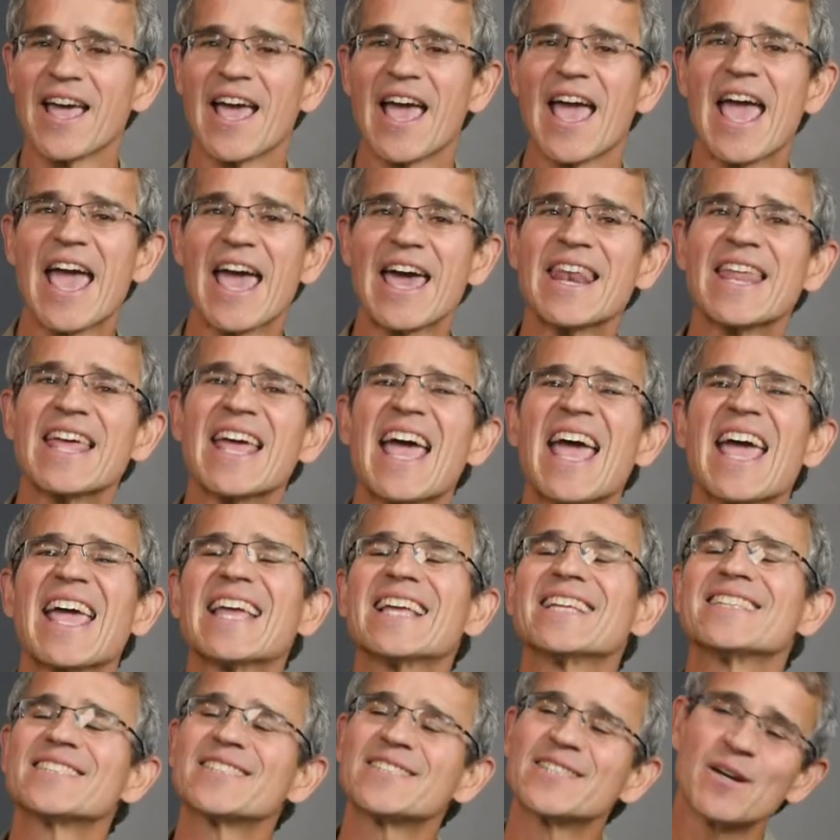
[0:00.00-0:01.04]
and
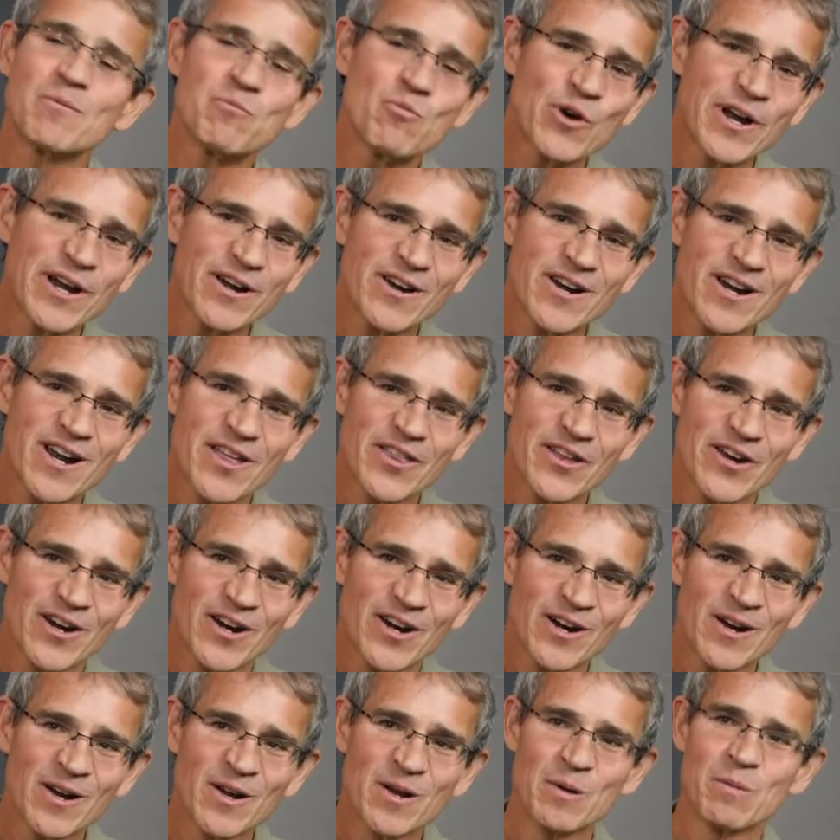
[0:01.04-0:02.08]
in some way or
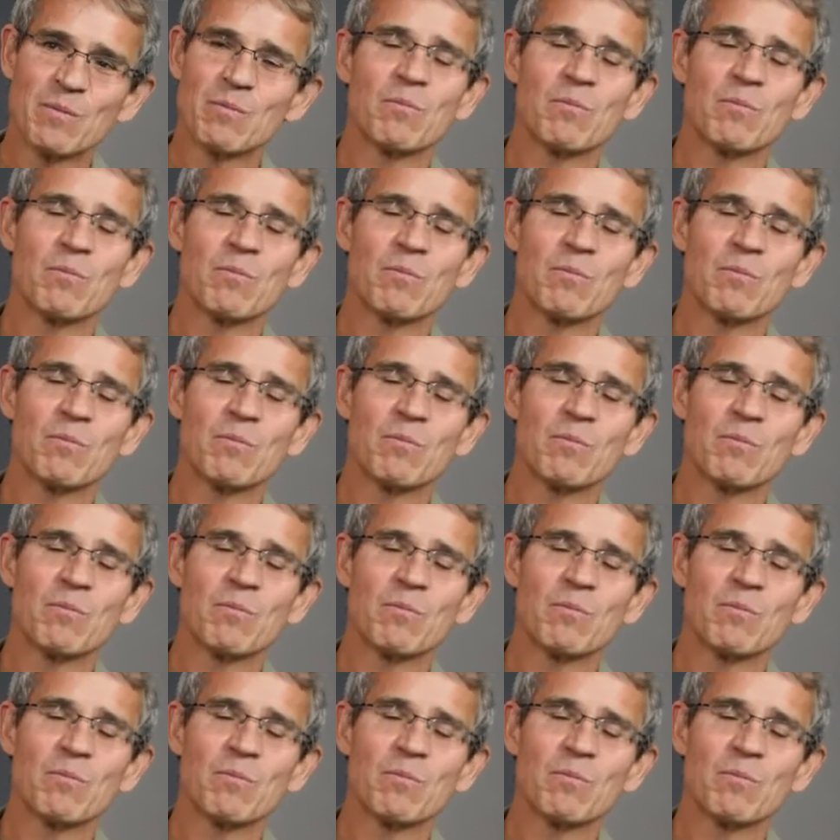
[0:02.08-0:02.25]
another,